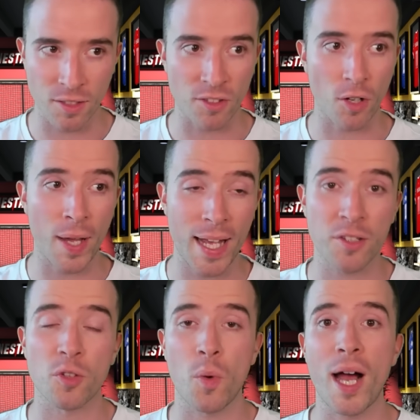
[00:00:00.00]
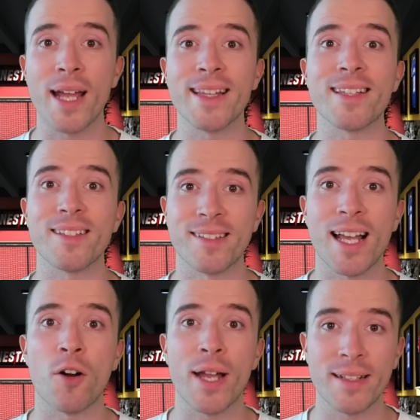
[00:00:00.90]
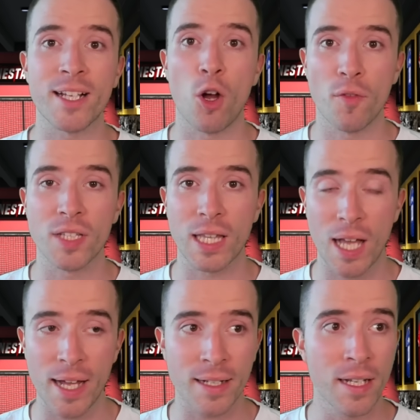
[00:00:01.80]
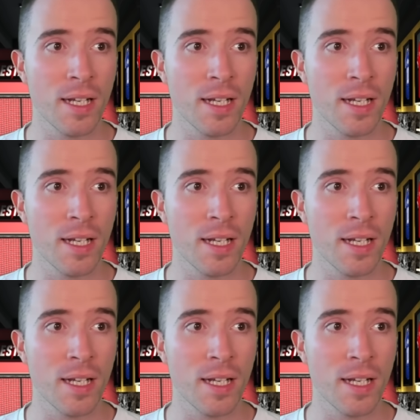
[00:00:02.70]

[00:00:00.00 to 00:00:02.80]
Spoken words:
So hence why this is now heading over the line,